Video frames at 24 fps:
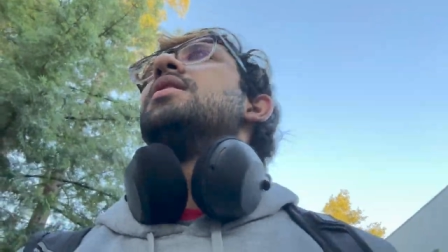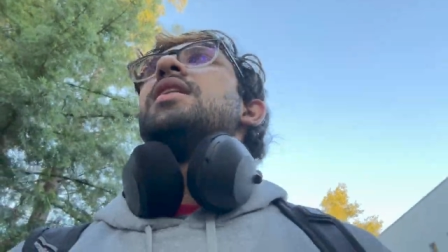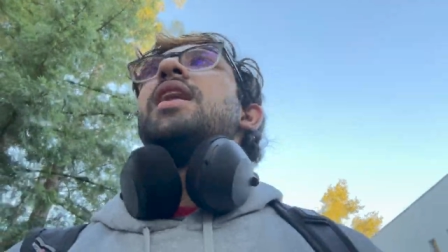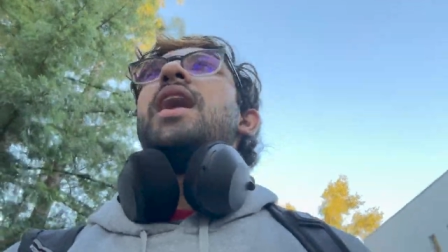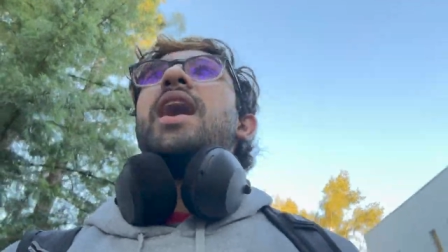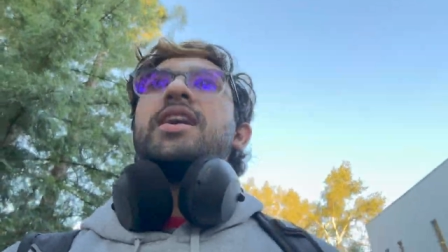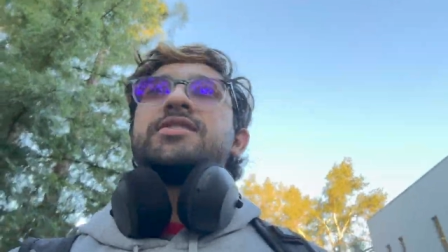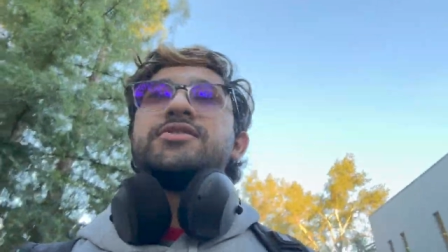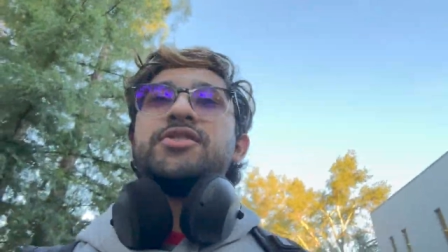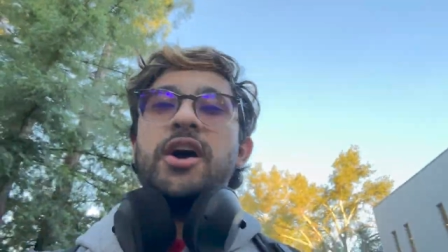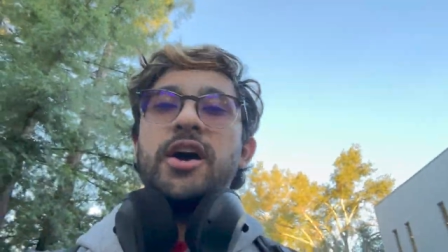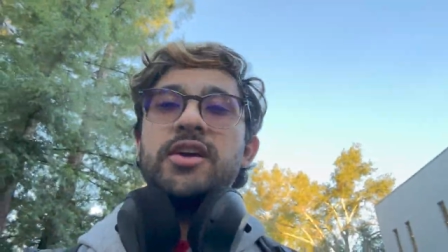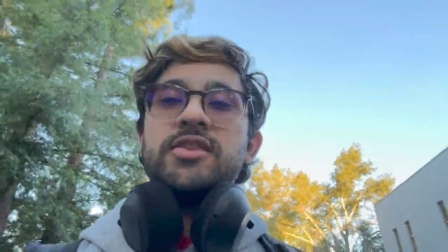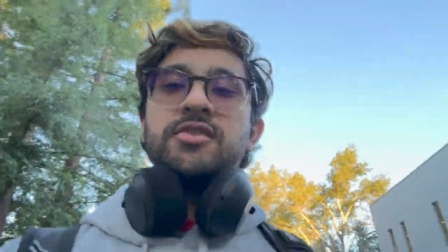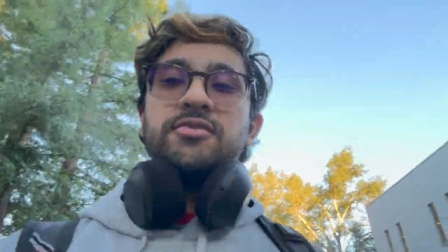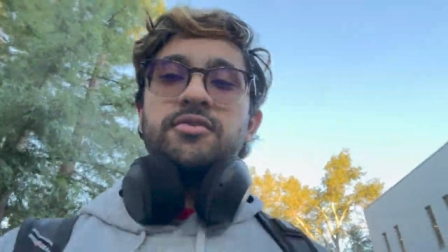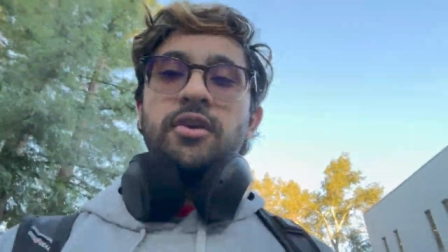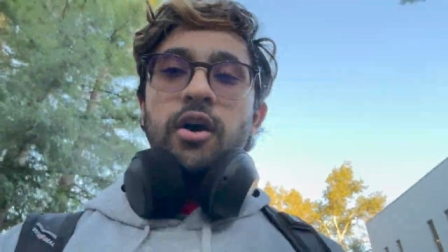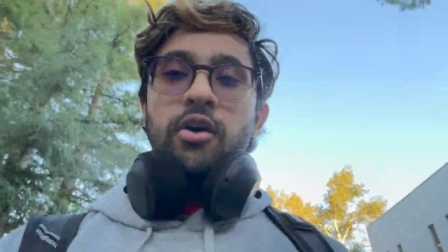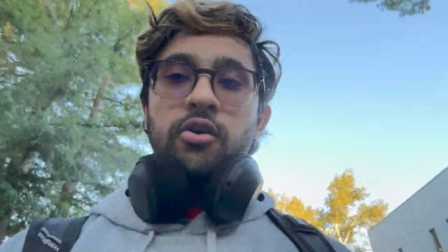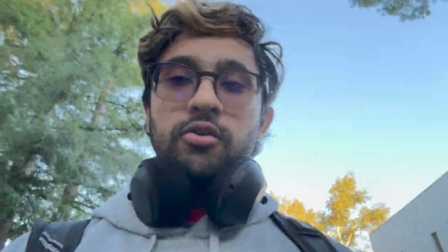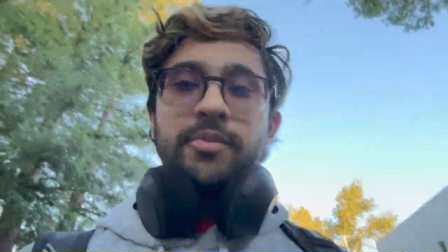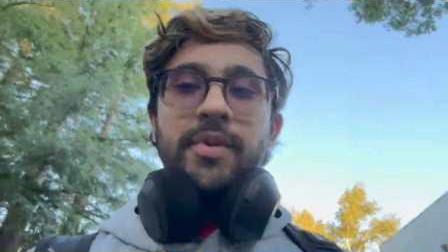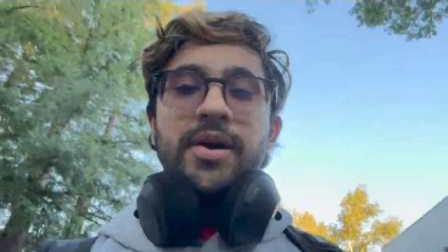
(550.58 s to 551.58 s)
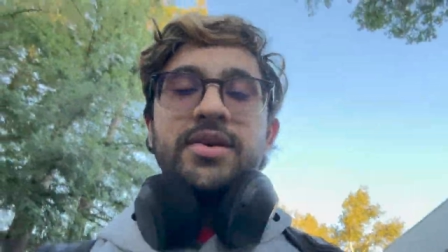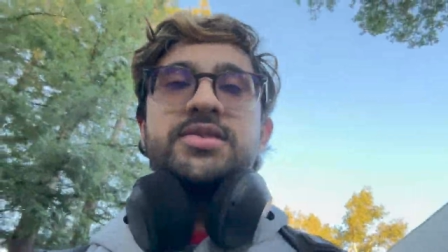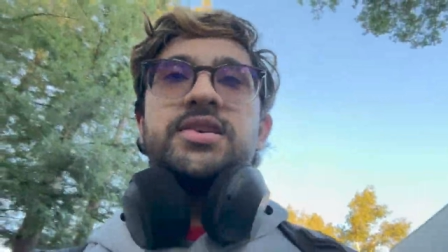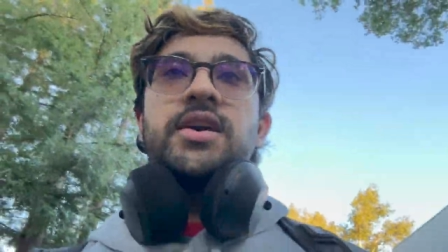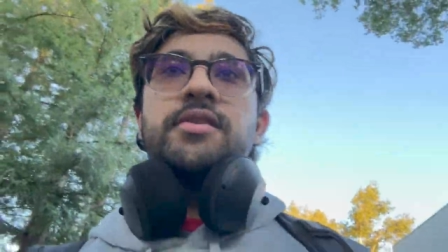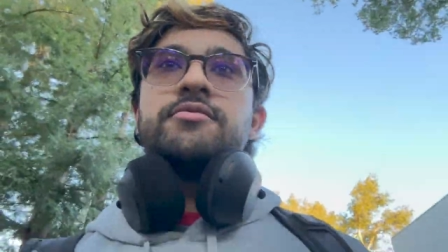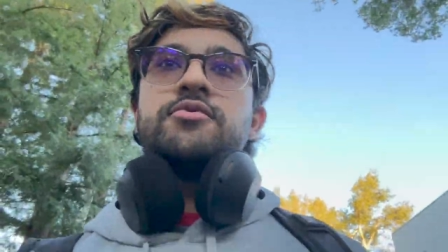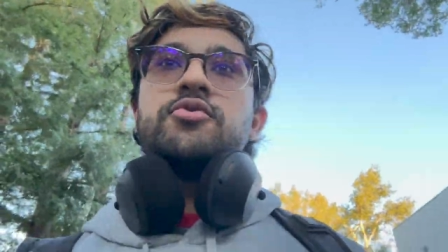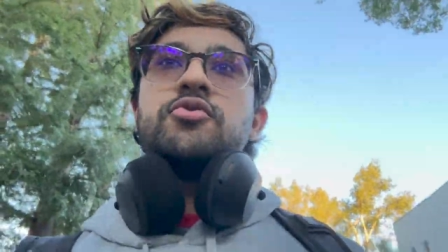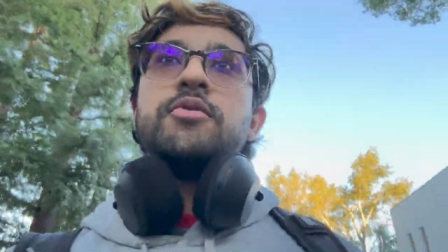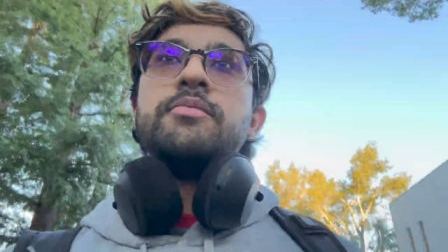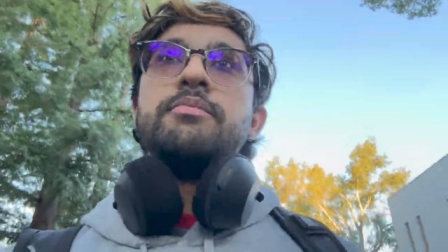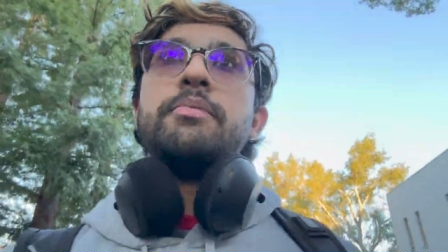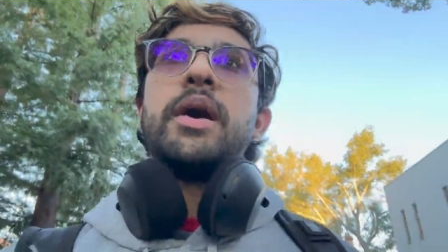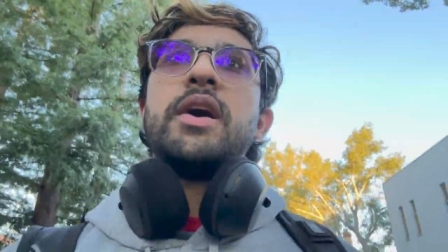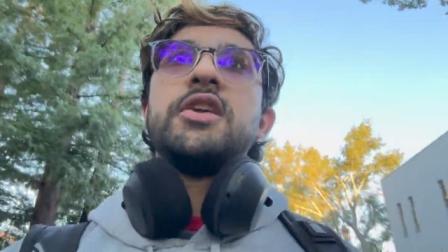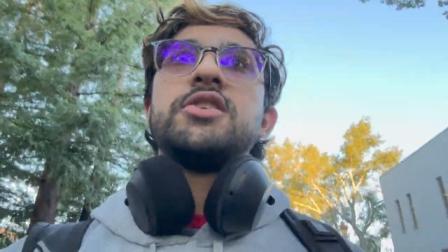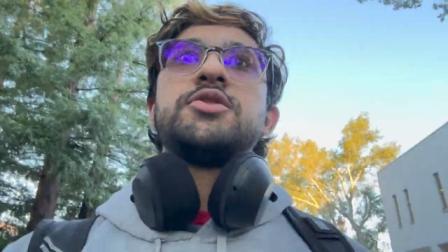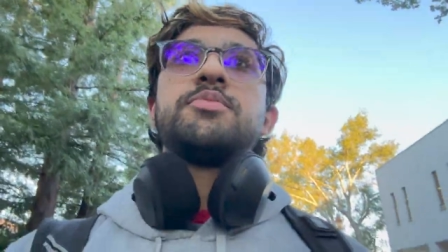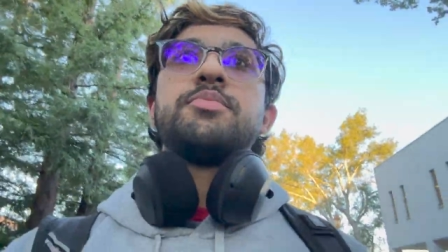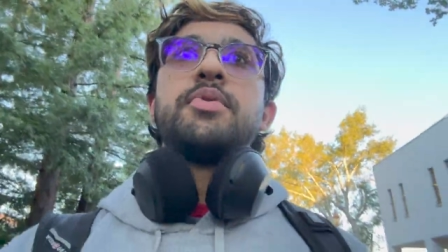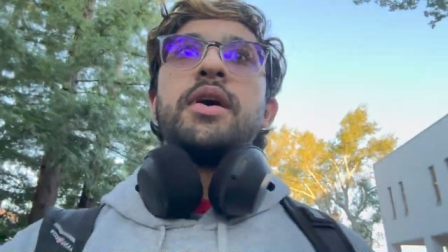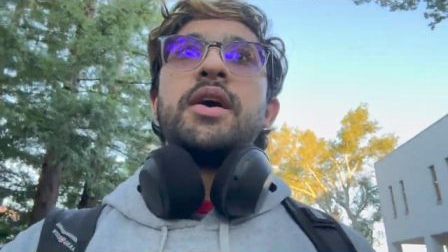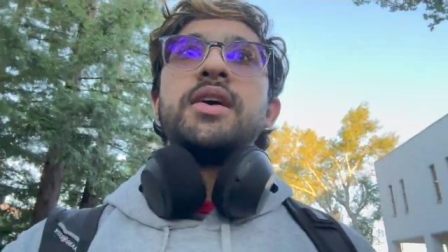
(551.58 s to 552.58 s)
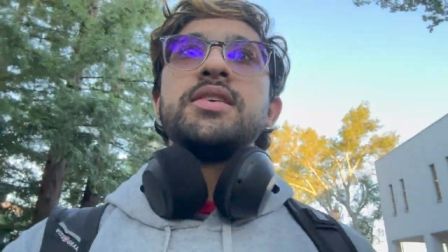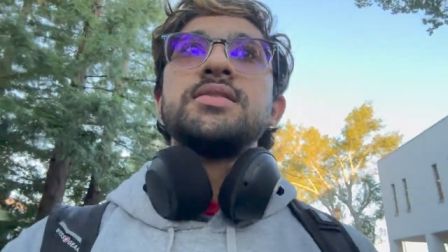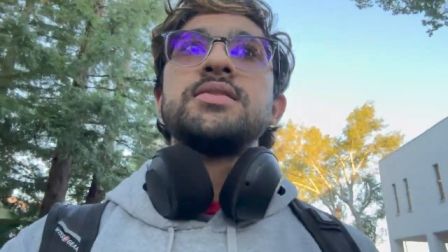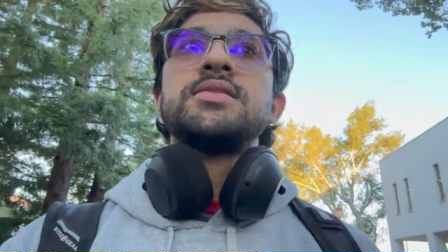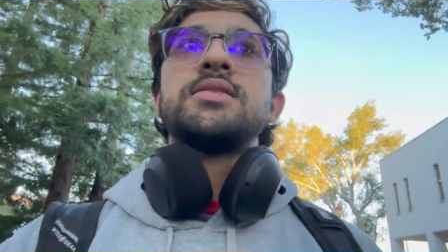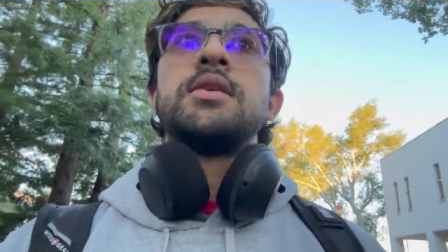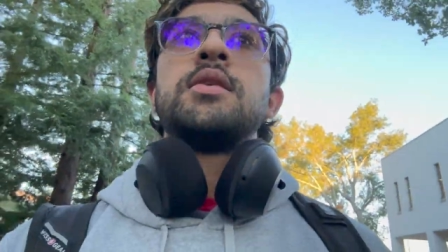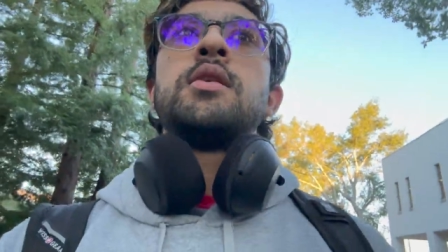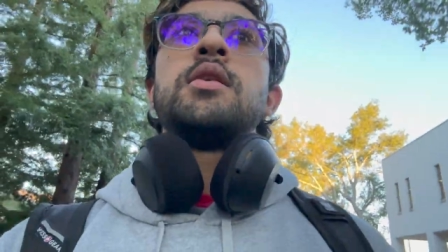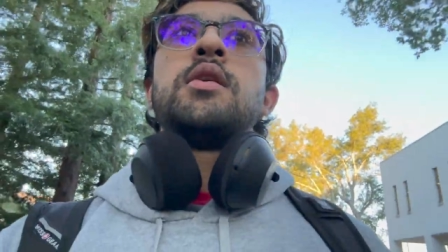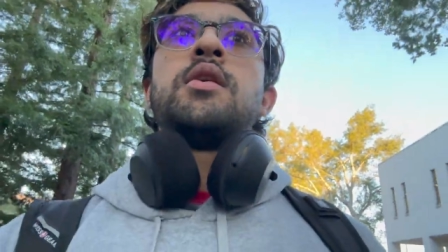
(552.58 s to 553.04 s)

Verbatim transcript: I tried to record myself doing bench press